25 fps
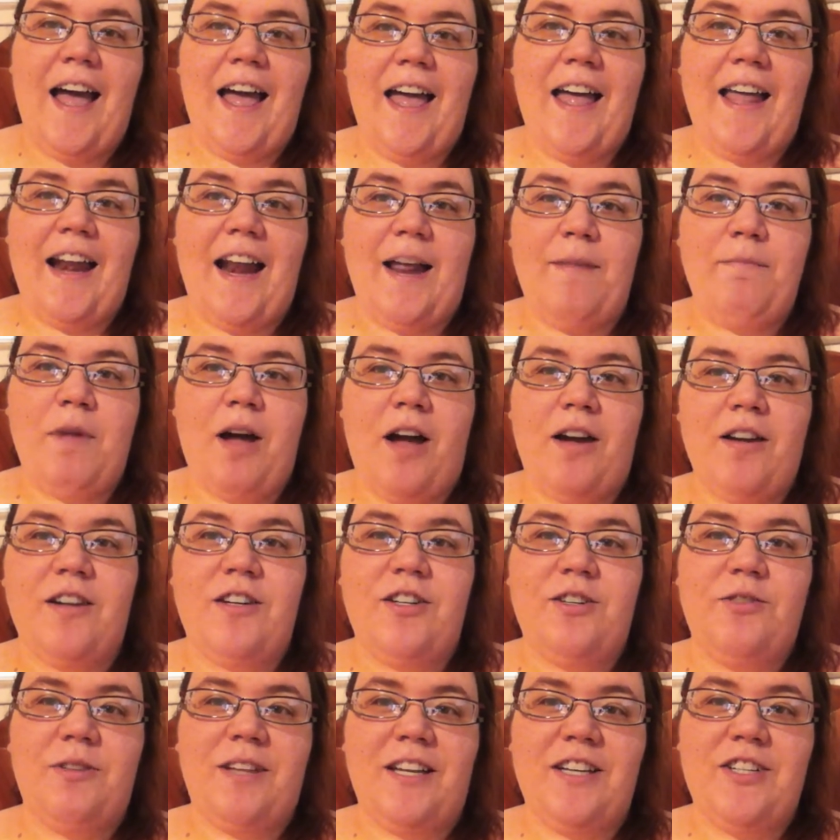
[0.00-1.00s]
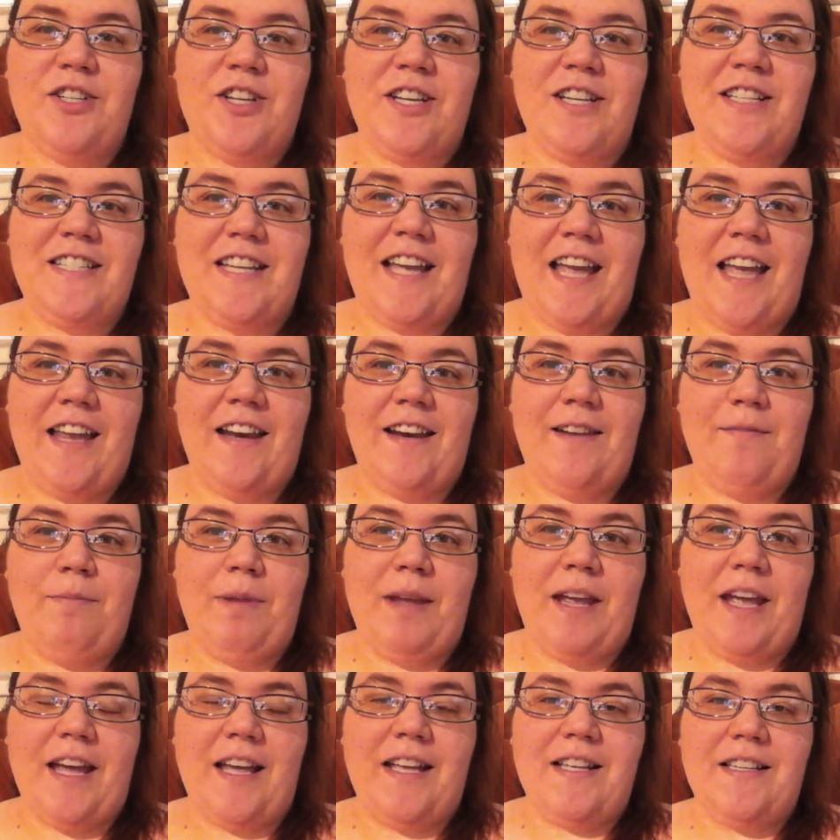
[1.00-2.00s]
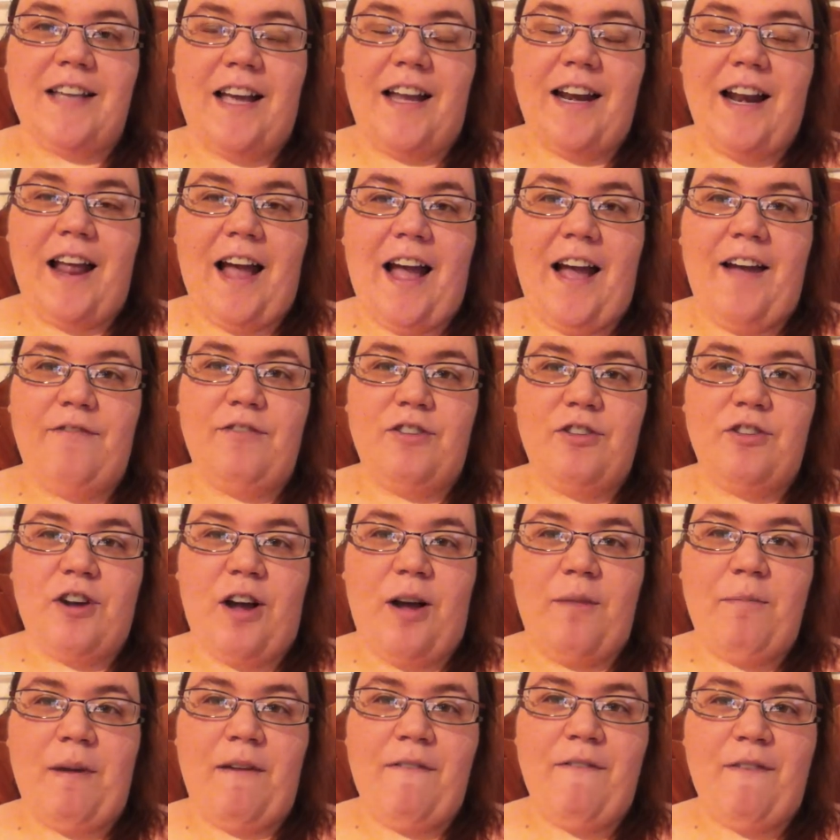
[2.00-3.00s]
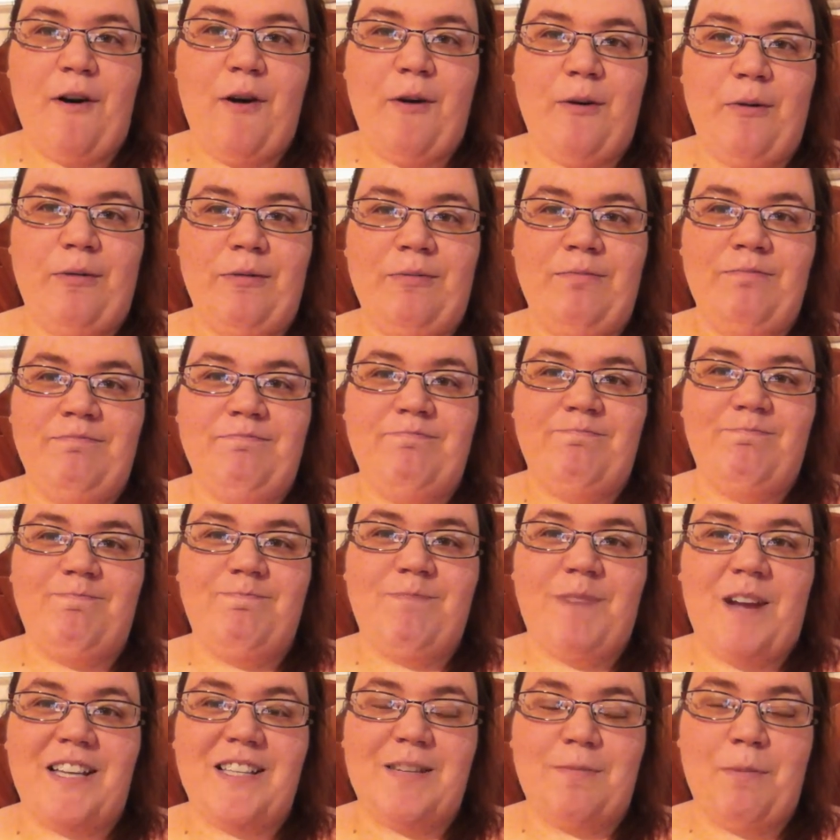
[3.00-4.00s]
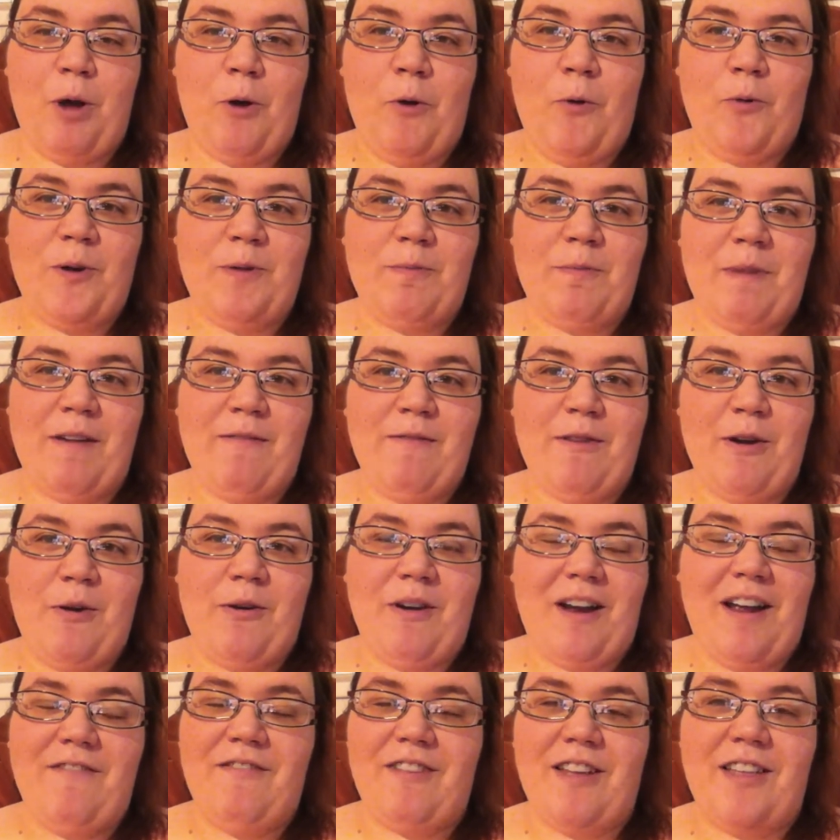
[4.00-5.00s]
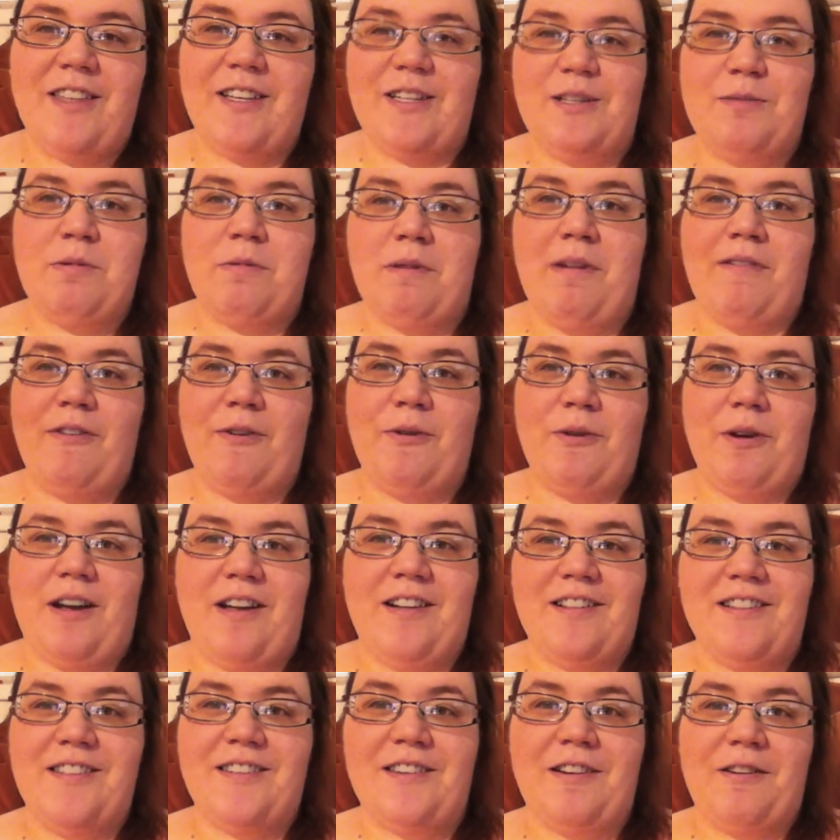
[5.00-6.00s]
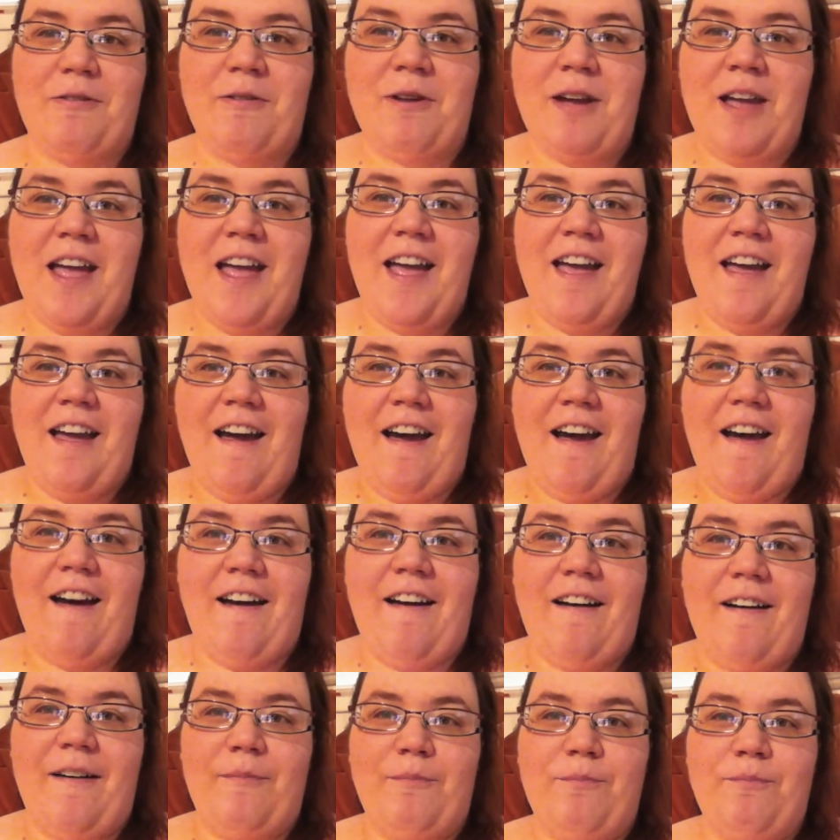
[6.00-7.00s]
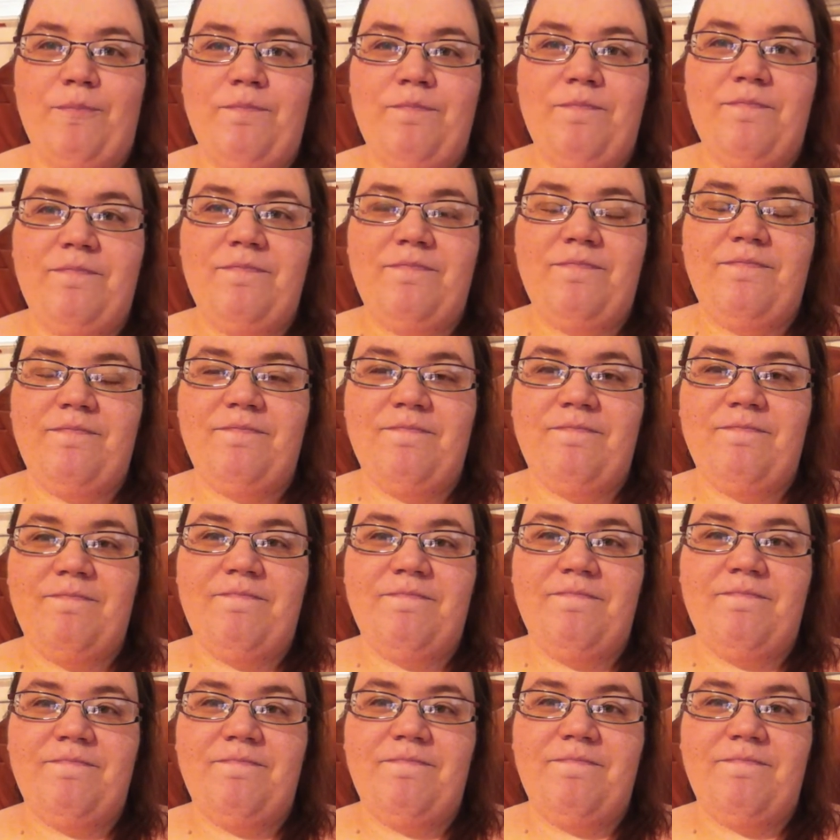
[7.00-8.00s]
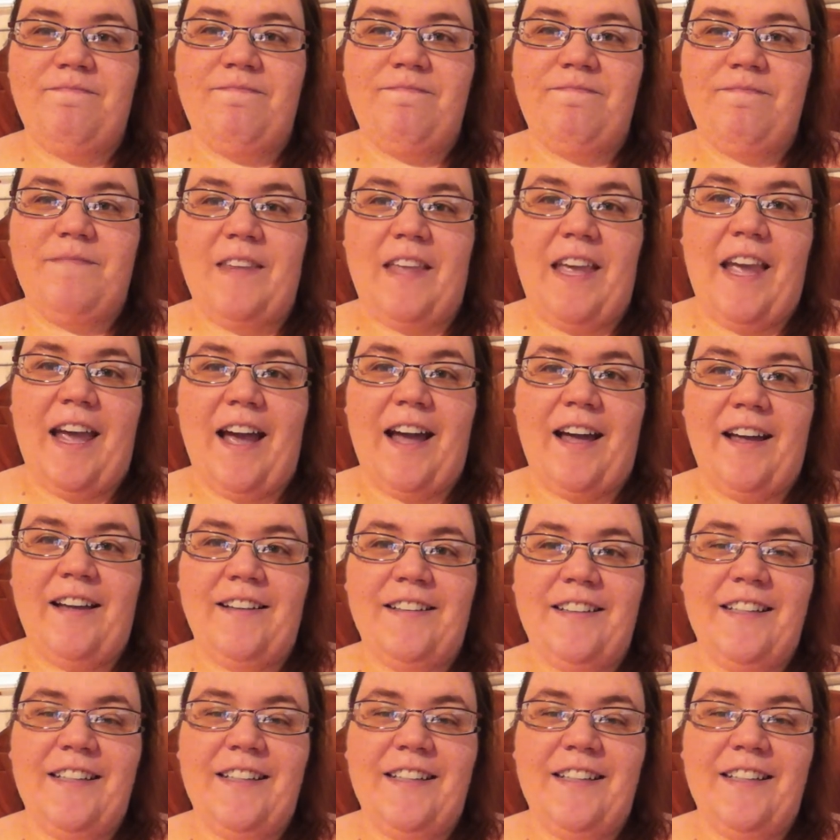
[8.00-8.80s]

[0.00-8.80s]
and I'm not going to do like Jen did because I have to drop my phone because I'm holding my phone. I have nothing to put my phone on. So, um, yeah.